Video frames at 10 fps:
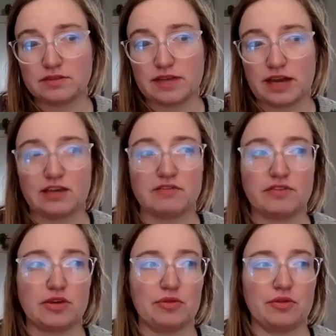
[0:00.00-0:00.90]
That
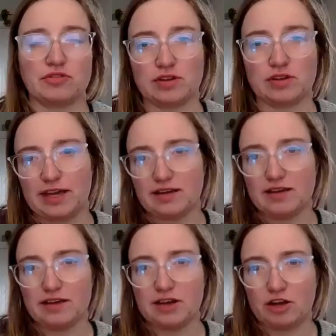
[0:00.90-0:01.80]
even though those are like
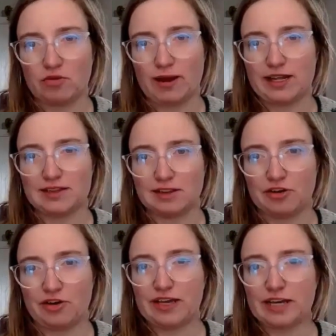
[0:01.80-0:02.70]
great
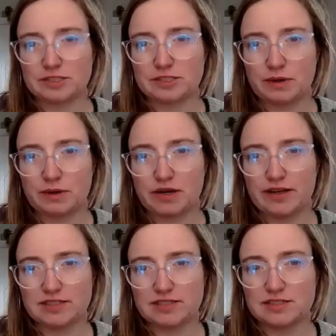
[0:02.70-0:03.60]
learning
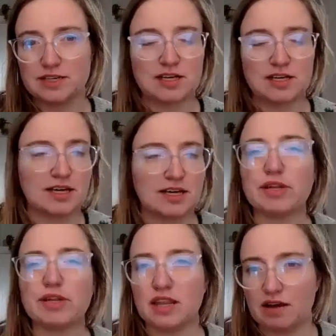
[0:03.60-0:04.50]
experiences,
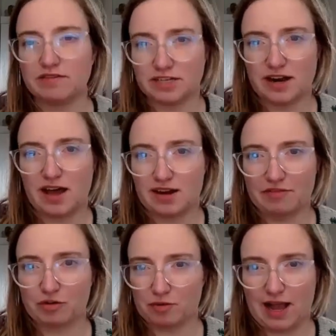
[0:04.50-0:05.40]
I would love to
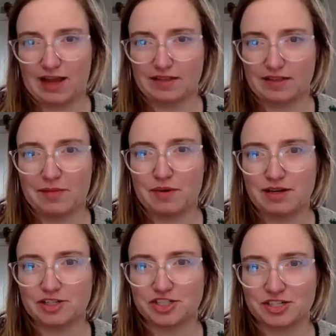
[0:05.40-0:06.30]
not have cried
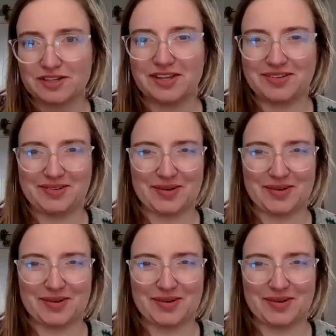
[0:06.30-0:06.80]
that much.